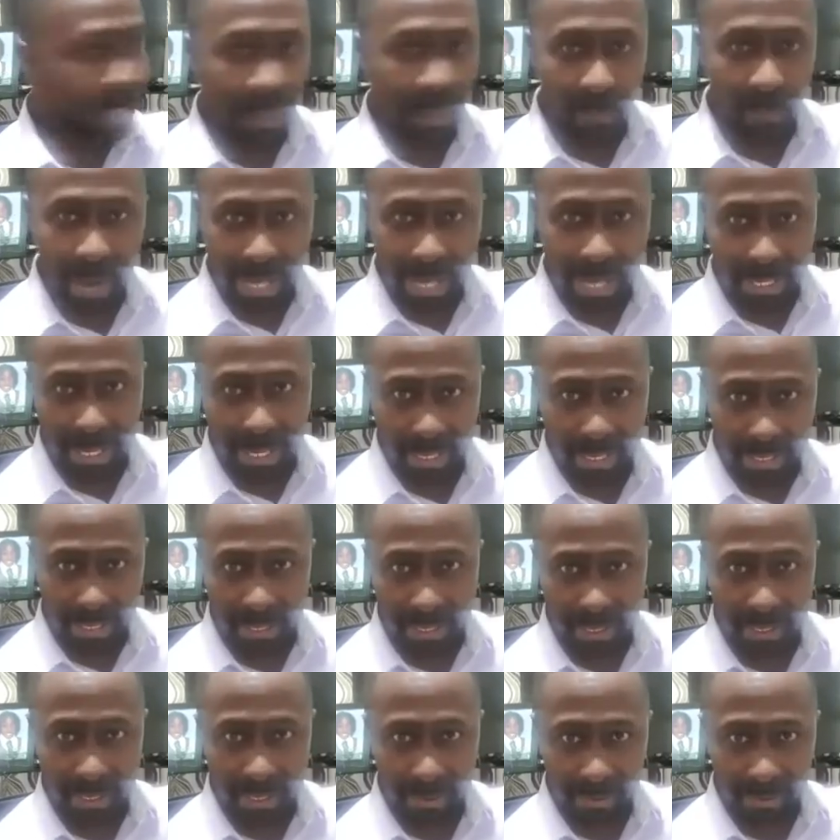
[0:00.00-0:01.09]
where it
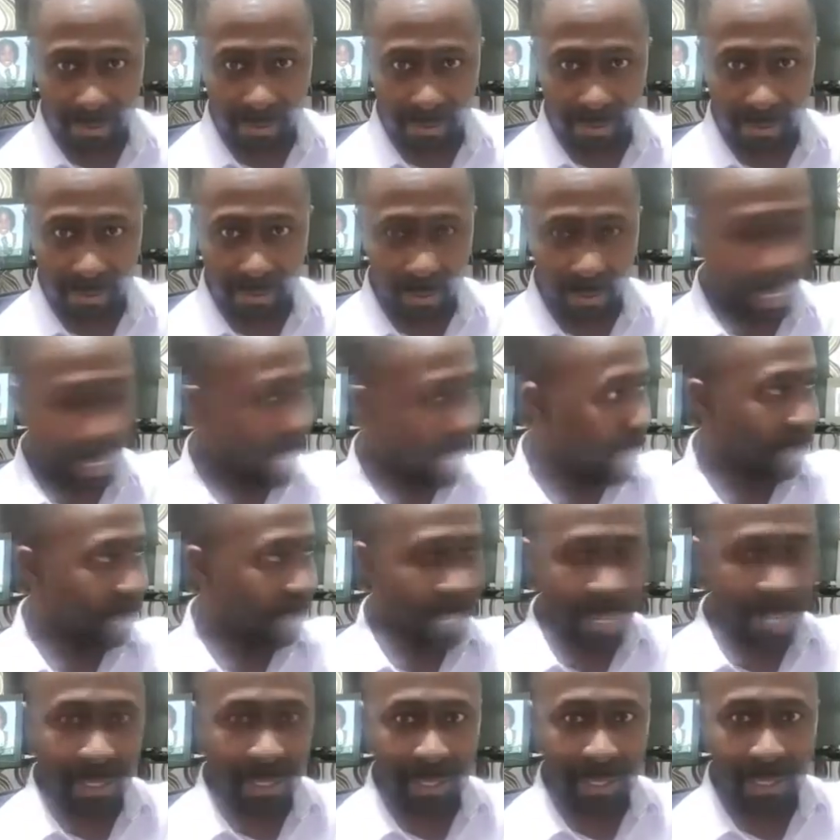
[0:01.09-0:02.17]
is, where the
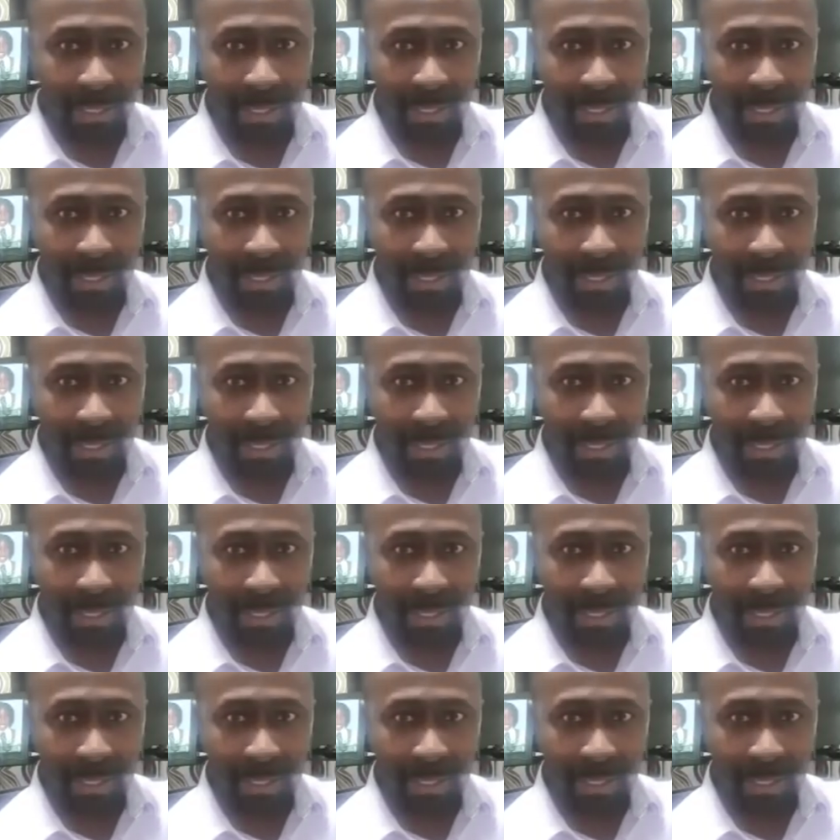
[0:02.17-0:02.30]
evidence?